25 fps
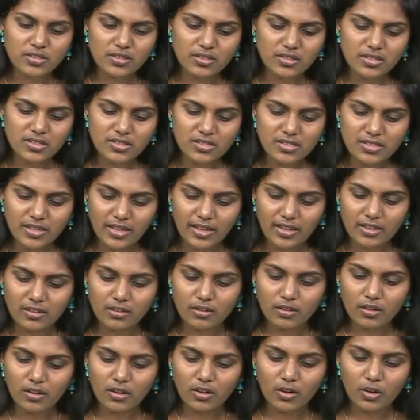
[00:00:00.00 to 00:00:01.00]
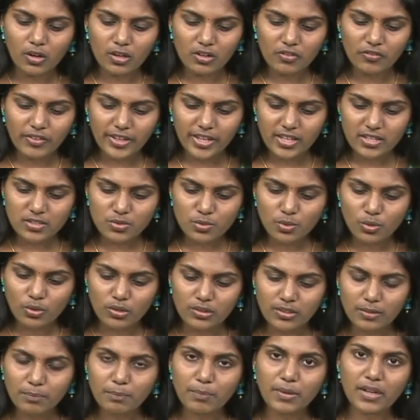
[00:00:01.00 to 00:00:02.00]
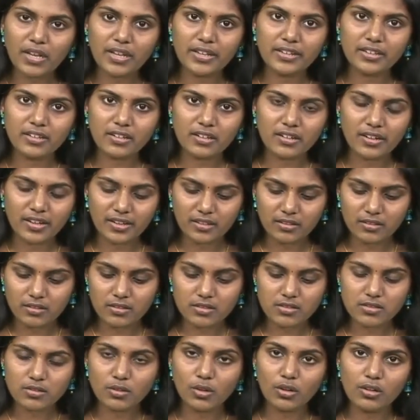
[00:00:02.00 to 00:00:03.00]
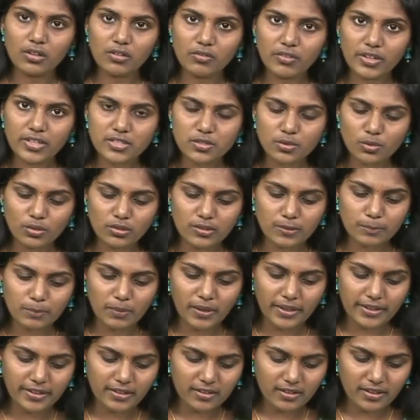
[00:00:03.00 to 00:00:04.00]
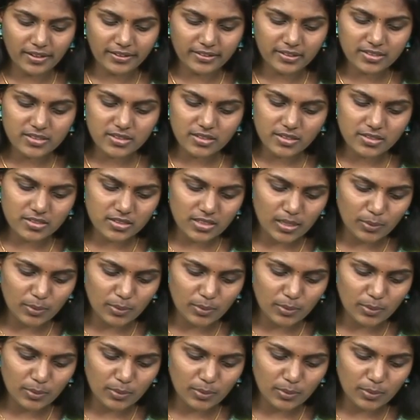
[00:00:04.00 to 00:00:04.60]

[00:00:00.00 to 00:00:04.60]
this and always hold the plier like this. Always hold the plier like this. It is